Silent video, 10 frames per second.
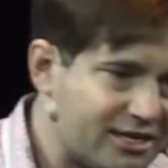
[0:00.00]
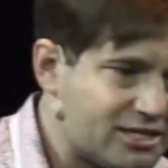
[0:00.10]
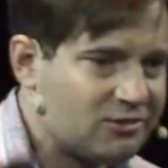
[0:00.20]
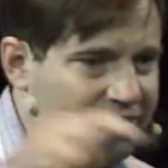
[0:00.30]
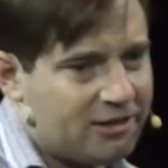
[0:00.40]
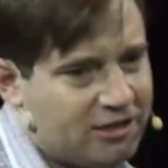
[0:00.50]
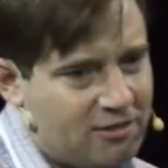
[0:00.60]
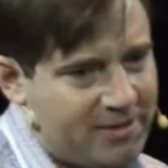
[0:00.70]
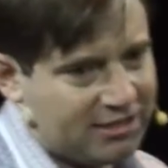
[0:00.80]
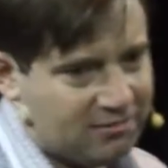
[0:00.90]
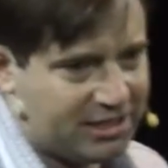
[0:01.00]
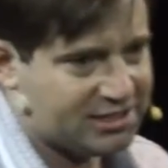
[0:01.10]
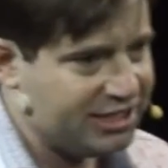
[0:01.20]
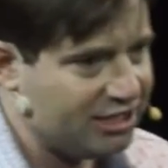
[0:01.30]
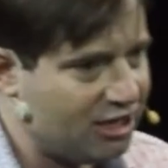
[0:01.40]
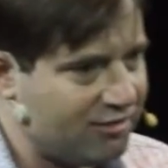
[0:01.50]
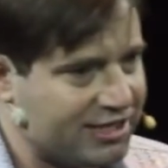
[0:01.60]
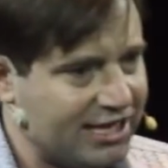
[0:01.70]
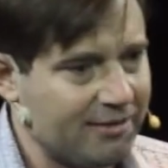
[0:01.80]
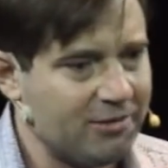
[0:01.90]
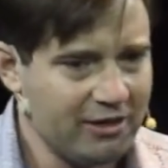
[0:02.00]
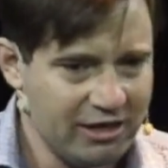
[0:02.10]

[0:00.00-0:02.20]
this is what I'm going to go back to my CEO and tell him,